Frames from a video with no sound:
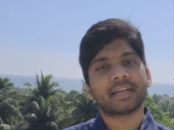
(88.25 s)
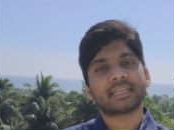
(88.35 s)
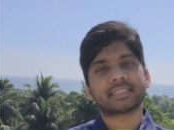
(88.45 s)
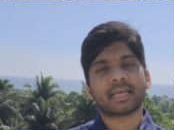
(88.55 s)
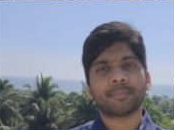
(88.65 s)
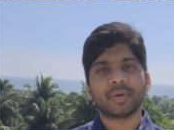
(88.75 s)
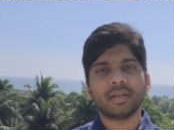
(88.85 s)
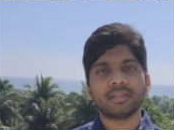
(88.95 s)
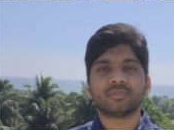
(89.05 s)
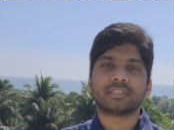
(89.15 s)
For
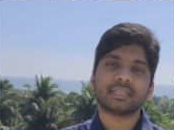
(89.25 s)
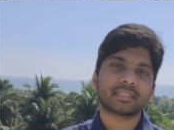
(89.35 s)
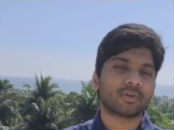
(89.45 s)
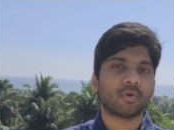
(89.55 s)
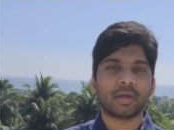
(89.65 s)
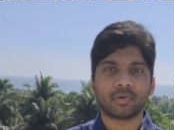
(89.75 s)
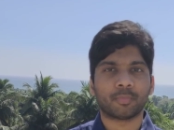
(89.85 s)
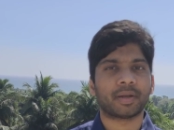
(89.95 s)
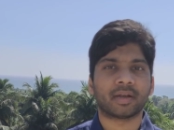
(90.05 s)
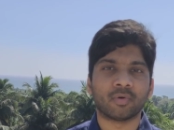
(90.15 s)
example, you just go and
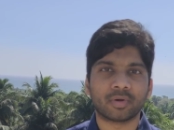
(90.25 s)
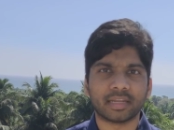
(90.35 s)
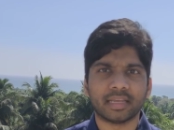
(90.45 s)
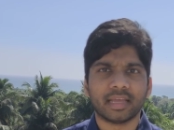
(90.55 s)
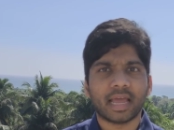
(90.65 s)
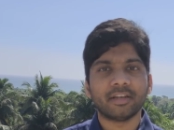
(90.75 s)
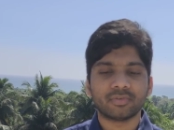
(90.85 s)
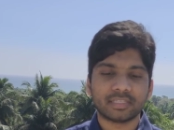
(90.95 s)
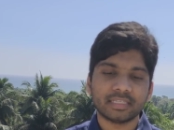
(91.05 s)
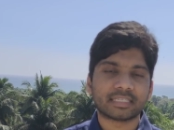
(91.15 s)
open Naukri and
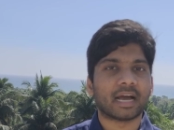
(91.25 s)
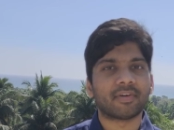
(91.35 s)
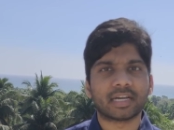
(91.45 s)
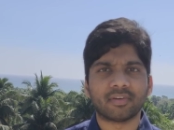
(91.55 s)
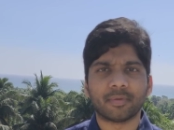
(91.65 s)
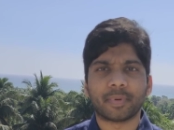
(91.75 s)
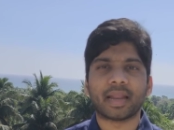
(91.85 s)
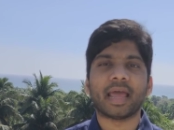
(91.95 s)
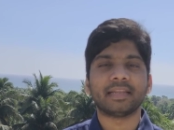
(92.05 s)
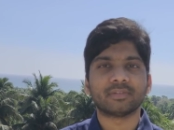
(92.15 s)
you see Java
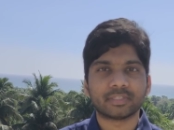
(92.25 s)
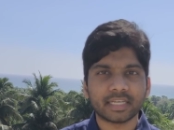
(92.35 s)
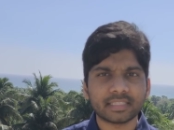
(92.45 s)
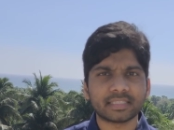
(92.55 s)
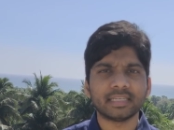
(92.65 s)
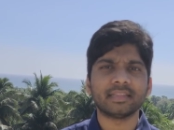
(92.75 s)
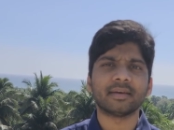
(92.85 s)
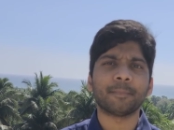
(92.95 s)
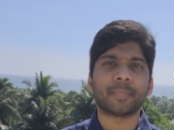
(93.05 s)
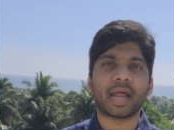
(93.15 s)
developer and you just see
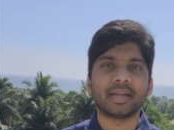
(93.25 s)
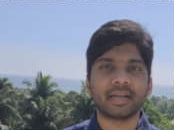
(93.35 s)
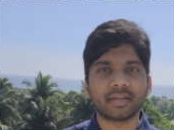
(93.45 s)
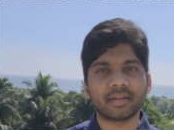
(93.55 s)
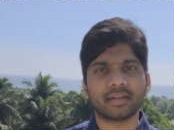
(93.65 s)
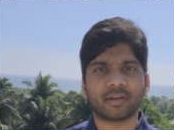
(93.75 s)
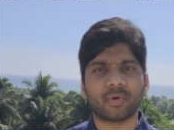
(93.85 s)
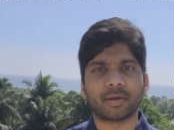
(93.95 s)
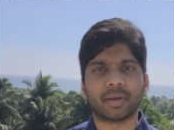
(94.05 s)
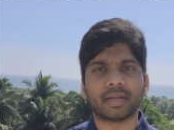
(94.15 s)
the mandatory
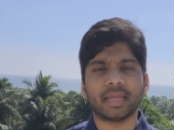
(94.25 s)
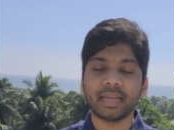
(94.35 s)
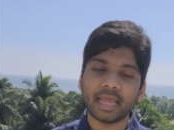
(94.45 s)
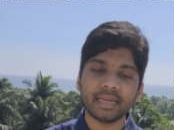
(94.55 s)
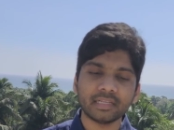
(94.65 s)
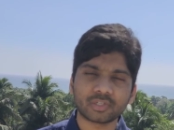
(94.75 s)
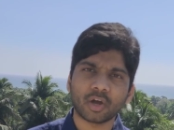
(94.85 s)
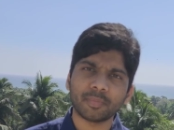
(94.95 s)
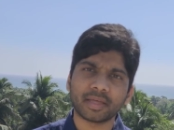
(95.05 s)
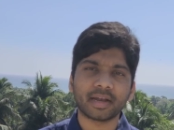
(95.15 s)
requirement. In any
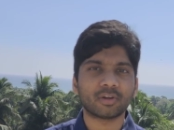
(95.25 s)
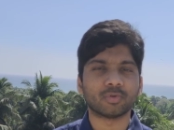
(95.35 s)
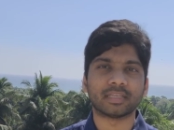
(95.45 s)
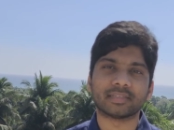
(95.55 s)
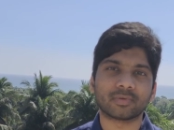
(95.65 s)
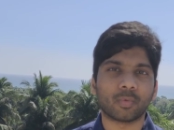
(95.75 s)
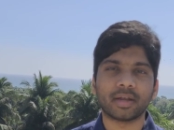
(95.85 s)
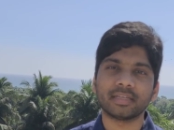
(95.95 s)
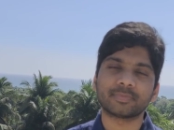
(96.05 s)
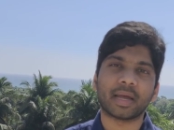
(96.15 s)
job, there are two things.
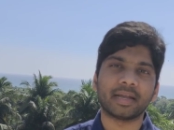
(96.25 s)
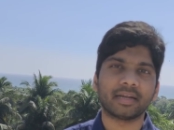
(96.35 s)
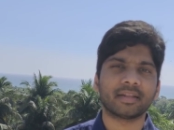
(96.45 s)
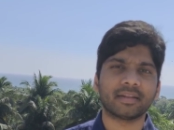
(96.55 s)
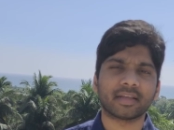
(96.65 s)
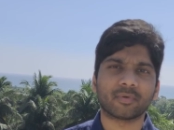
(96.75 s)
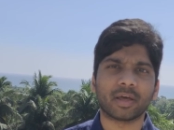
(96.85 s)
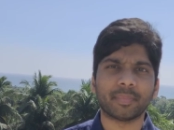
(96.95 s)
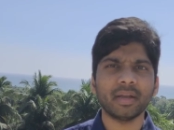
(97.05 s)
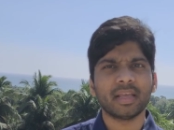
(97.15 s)
One is mandatory
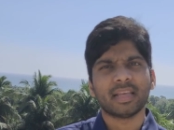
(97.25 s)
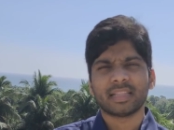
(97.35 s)
requirement.